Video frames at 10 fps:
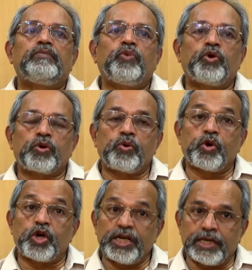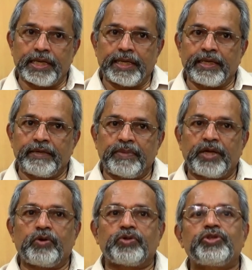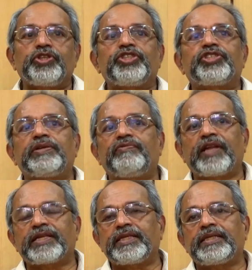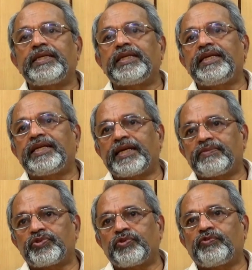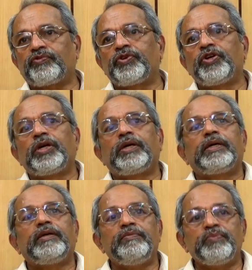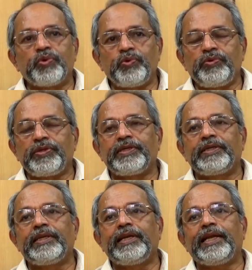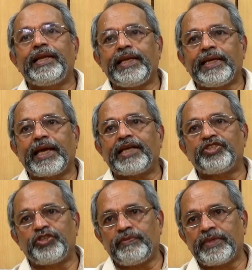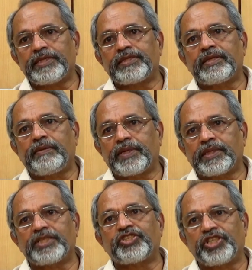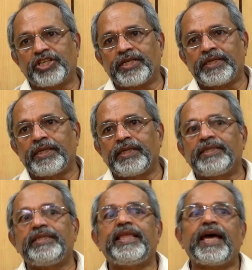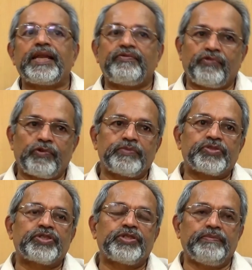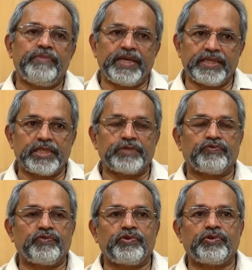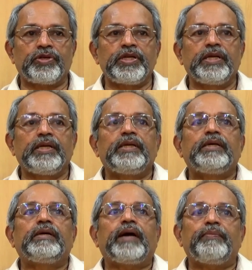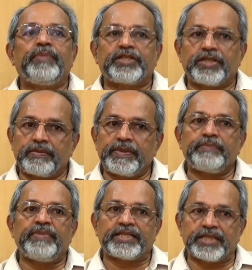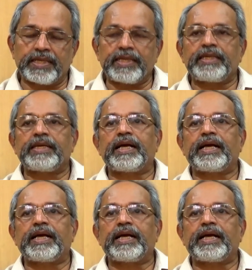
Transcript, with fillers: more orderly, but also it is reflected in terms of improved learning achievements among the children. That forms the basis for measuring, measuring